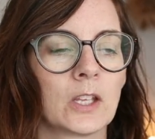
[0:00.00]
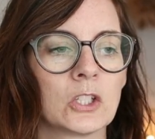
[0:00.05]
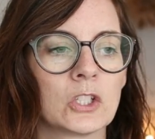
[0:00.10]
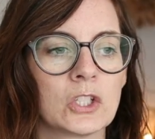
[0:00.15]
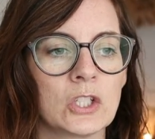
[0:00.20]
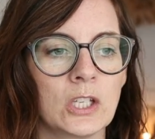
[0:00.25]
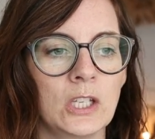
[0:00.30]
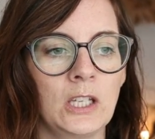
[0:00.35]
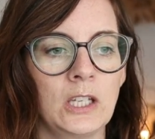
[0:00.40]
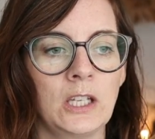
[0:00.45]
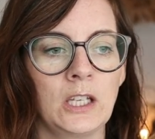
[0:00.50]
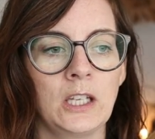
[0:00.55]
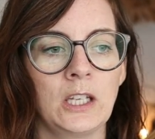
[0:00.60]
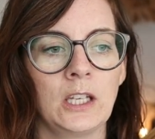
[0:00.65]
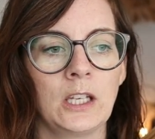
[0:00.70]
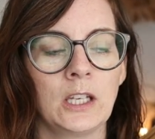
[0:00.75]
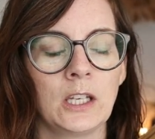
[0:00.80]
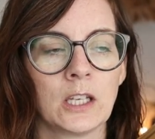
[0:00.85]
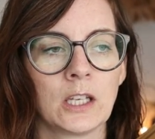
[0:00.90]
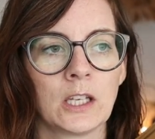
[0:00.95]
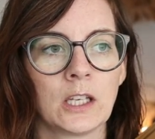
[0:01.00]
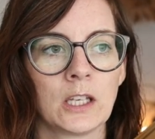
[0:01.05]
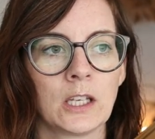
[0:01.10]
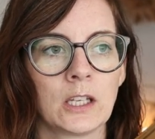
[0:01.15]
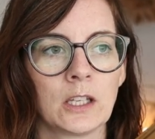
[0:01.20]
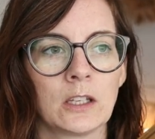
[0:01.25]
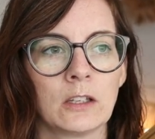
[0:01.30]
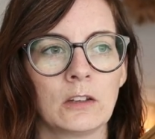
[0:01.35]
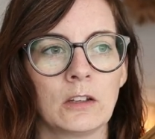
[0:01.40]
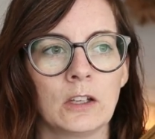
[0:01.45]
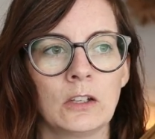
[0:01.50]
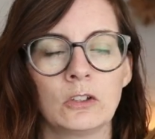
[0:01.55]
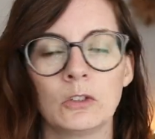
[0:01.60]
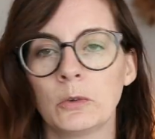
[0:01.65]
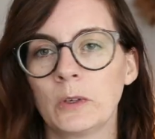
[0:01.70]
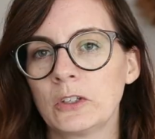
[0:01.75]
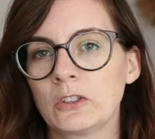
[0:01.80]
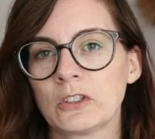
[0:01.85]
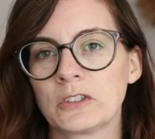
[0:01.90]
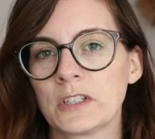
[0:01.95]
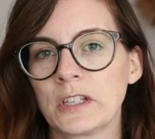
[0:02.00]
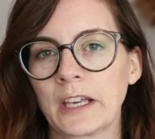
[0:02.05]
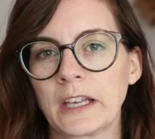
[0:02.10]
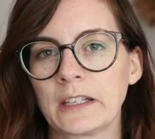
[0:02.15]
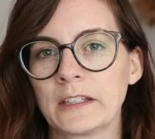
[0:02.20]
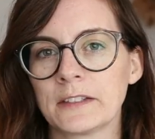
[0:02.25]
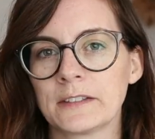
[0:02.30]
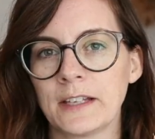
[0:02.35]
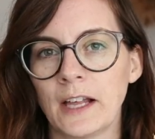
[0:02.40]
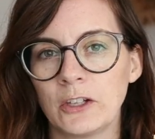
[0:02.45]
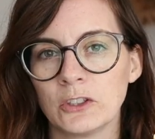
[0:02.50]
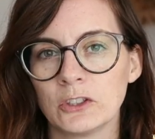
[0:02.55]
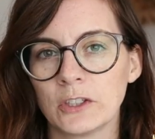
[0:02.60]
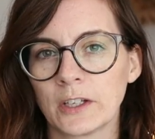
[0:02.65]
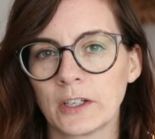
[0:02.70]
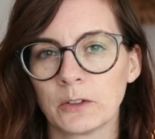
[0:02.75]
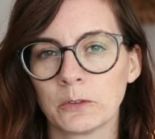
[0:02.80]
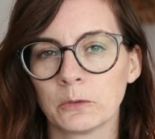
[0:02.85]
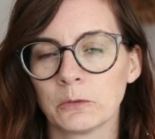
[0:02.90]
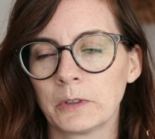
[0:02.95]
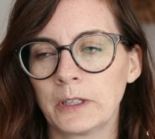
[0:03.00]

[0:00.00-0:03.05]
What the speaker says: She is doing just like a nostalgic